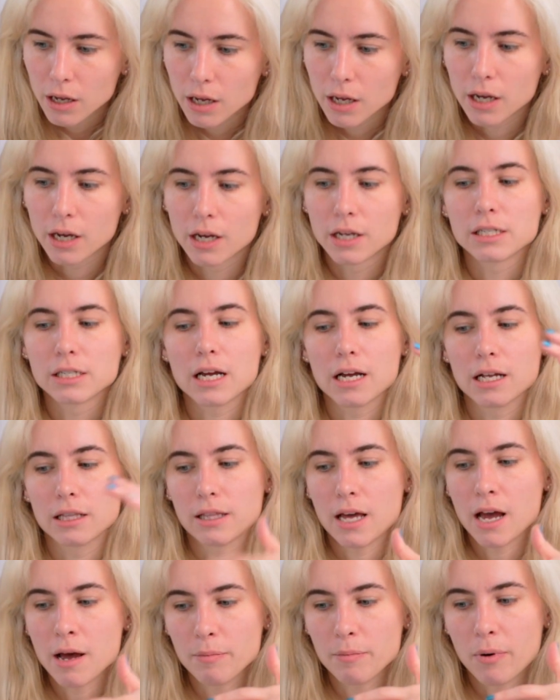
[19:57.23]
And at
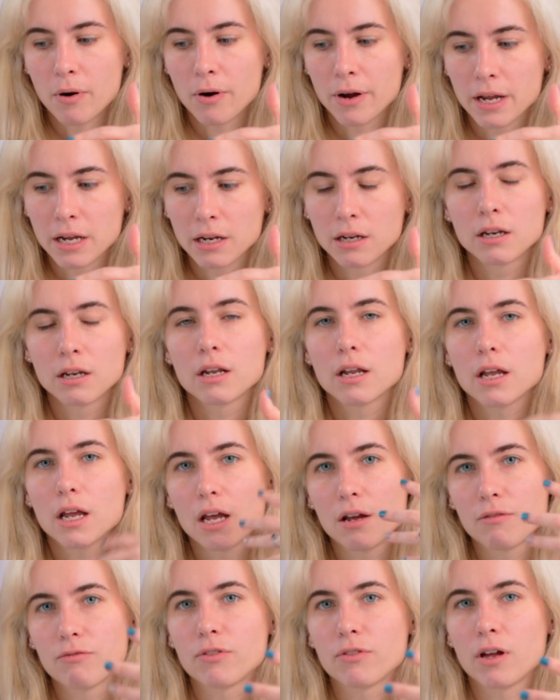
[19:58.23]
that point,
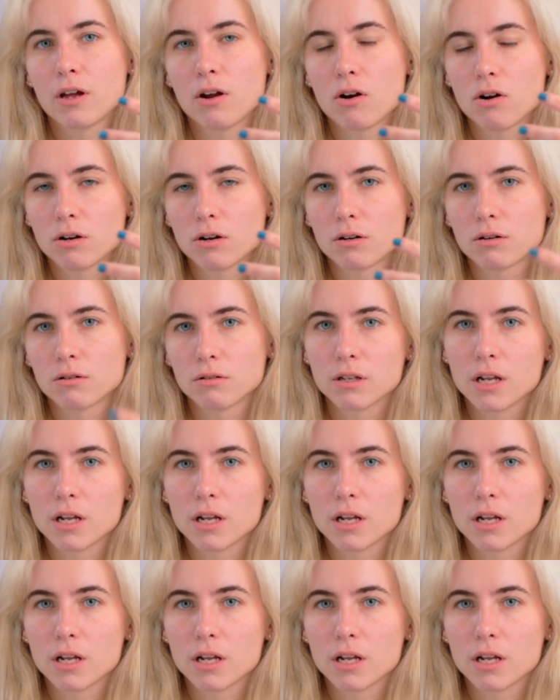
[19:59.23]
if they are